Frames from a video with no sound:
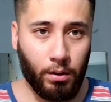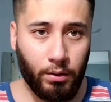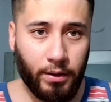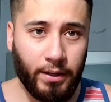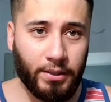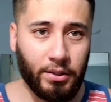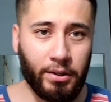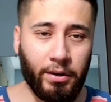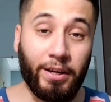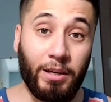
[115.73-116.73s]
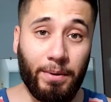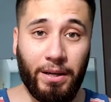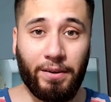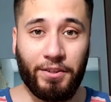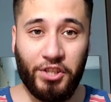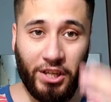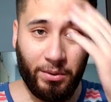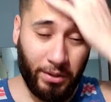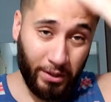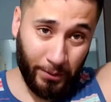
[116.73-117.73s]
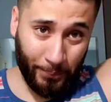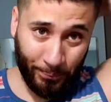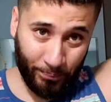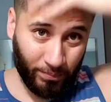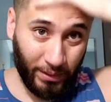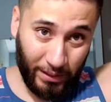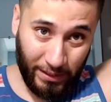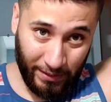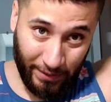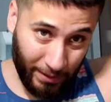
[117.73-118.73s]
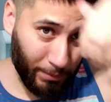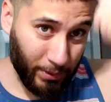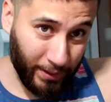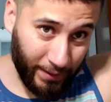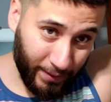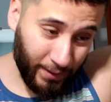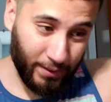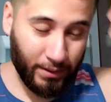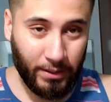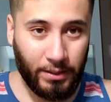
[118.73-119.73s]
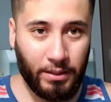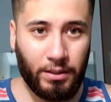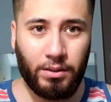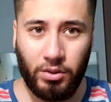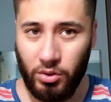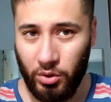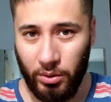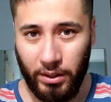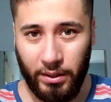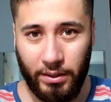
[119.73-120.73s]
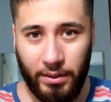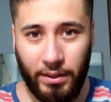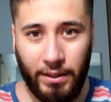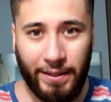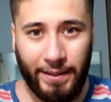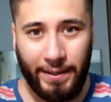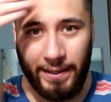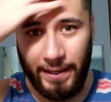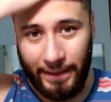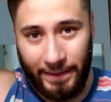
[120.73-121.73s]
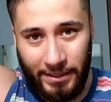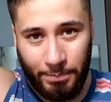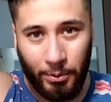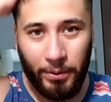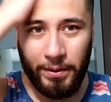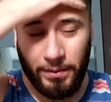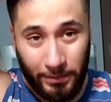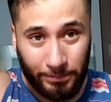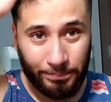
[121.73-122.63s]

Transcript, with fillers: Okay, so here I am out of the shower. Uh, number 8. So uh, at this point,